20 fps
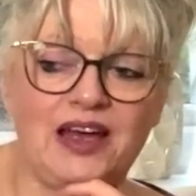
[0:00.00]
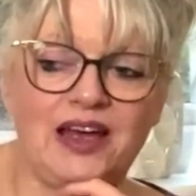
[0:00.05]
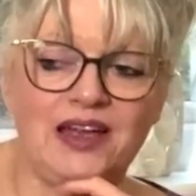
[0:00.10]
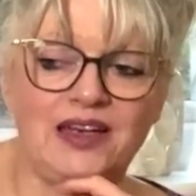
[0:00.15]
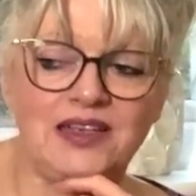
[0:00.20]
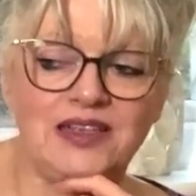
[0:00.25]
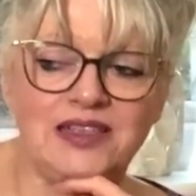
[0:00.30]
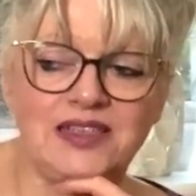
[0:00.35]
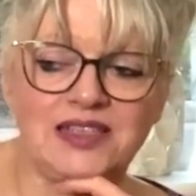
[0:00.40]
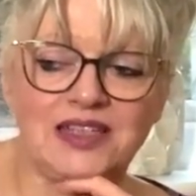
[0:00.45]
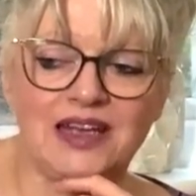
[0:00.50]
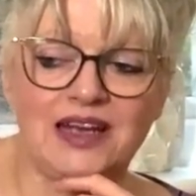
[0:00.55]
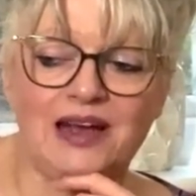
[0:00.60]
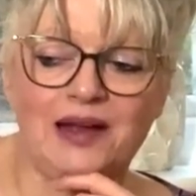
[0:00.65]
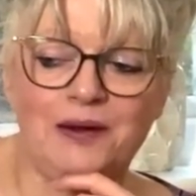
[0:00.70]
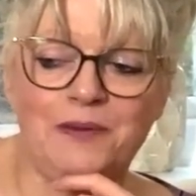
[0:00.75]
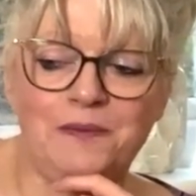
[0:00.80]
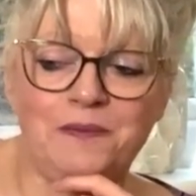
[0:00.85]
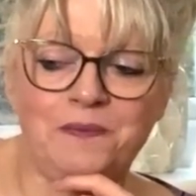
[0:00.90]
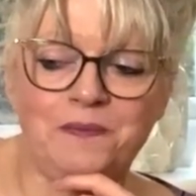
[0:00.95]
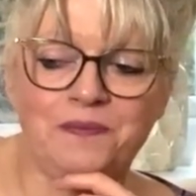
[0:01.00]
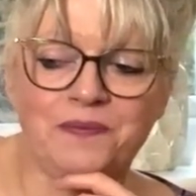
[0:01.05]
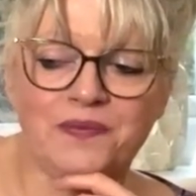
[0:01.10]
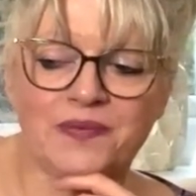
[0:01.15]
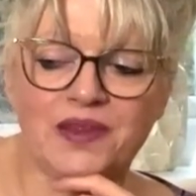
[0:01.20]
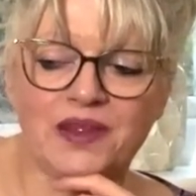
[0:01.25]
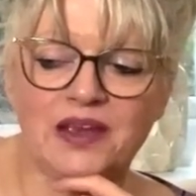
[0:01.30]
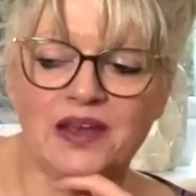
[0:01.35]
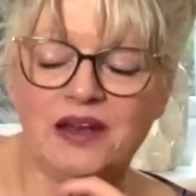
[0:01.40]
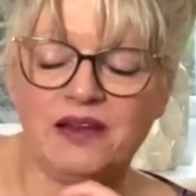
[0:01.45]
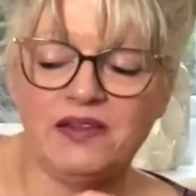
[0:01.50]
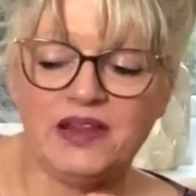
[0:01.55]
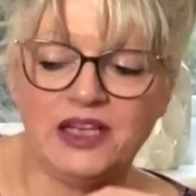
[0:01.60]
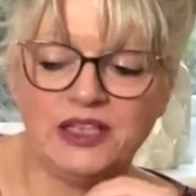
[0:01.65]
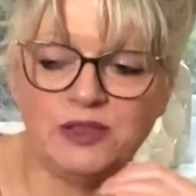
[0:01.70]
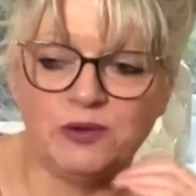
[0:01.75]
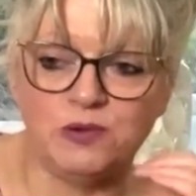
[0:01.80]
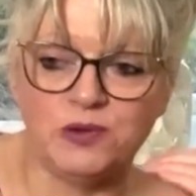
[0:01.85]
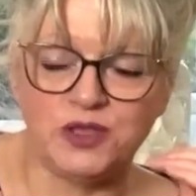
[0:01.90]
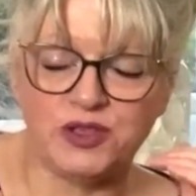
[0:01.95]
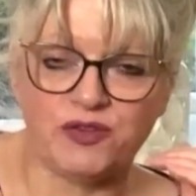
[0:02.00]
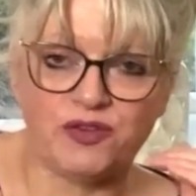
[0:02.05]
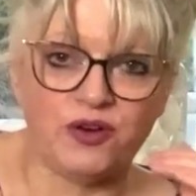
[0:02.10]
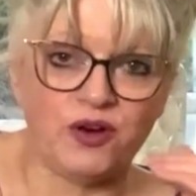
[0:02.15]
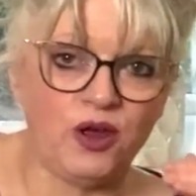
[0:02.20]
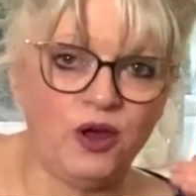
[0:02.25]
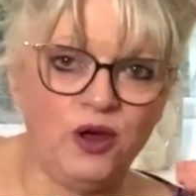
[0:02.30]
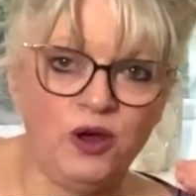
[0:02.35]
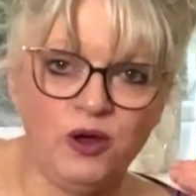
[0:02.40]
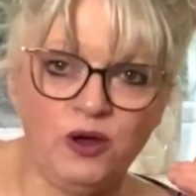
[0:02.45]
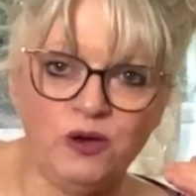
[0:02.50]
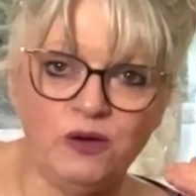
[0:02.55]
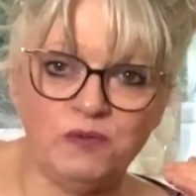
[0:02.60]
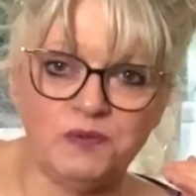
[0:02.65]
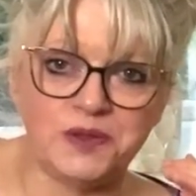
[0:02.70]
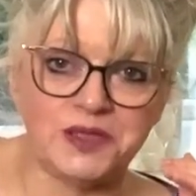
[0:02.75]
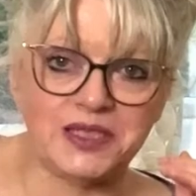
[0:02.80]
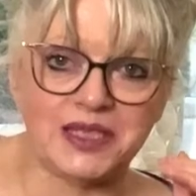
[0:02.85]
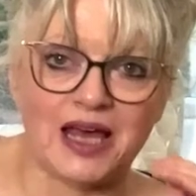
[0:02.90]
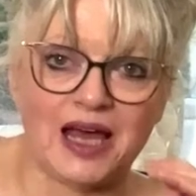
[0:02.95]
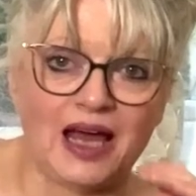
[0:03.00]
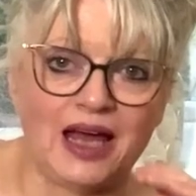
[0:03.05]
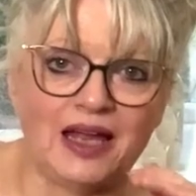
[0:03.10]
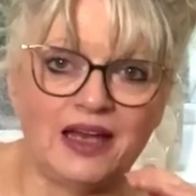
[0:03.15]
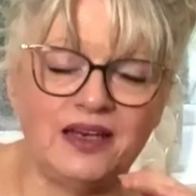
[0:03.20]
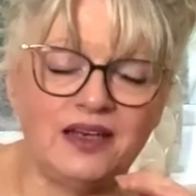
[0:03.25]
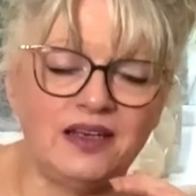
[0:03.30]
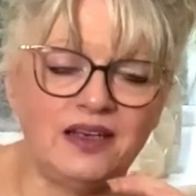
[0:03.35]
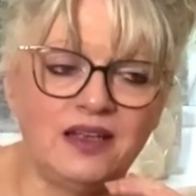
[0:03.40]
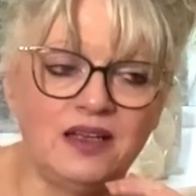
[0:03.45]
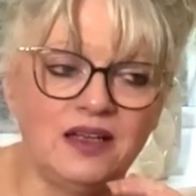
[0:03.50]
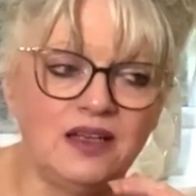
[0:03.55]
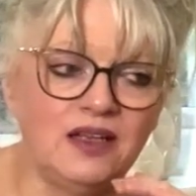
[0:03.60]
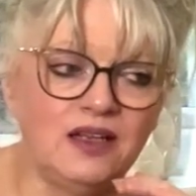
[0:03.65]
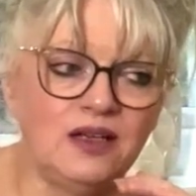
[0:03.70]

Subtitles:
And you know, they do all different hoops and